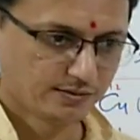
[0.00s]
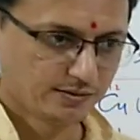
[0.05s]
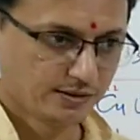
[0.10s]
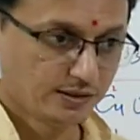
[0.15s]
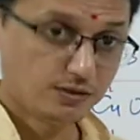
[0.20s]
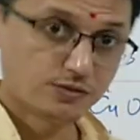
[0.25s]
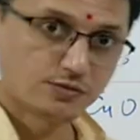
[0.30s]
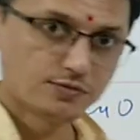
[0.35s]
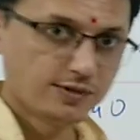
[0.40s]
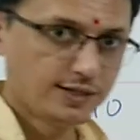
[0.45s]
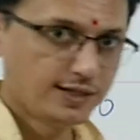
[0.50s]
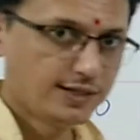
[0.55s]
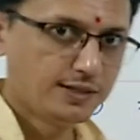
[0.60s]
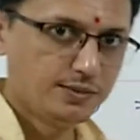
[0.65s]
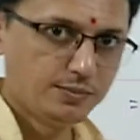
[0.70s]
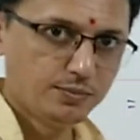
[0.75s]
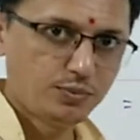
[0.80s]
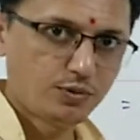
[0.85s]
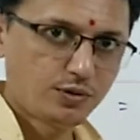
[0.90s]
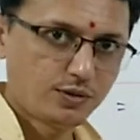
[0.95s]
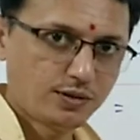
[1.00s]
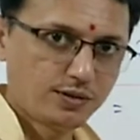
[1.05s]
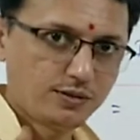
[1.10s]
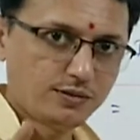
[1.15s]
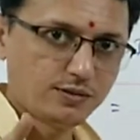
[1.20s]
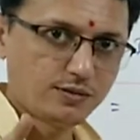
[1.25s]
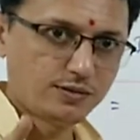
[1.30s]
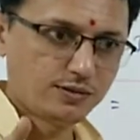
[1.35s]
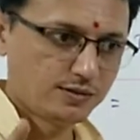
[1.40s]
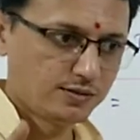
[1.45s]
It is very
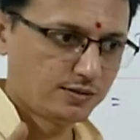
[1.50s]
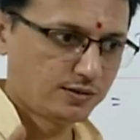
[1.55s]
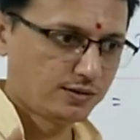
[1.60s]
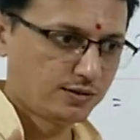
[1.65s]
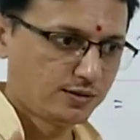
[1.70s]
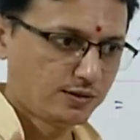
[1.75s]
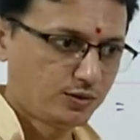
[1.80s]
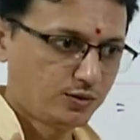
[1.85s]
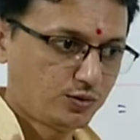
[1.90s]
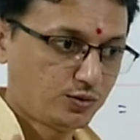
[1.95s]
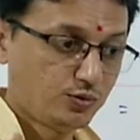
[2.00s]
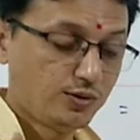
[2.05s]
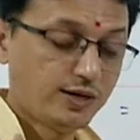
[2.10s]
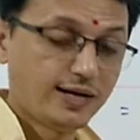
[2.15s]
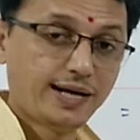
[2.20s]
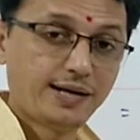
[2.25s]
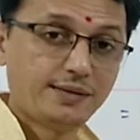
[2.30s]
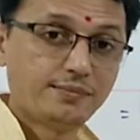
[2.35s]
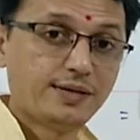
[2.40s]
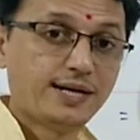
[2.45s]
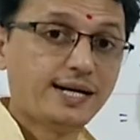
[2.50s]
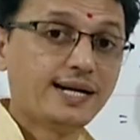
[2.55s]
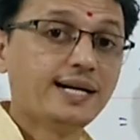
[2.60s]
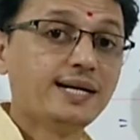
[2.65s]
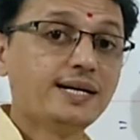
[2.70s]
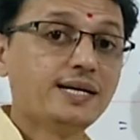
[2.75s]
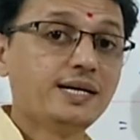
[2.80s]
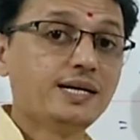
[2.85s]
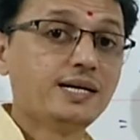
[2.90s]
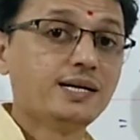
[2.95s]
important to name
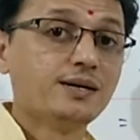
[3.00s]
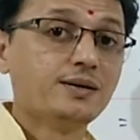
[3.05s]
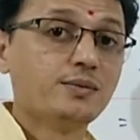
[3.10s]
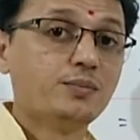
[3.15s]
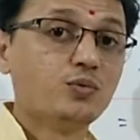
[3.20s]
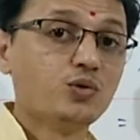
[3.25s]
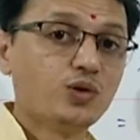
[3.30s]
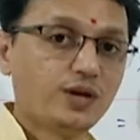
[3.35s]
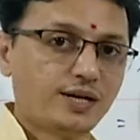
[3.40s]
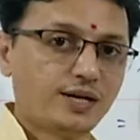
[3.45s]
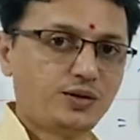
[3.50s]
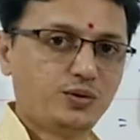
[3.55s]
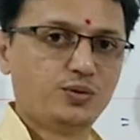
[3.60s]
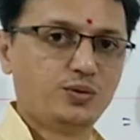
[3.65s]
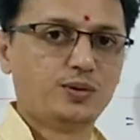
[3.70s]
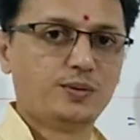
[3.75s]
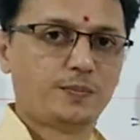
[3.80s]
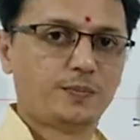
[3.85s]
any molecule.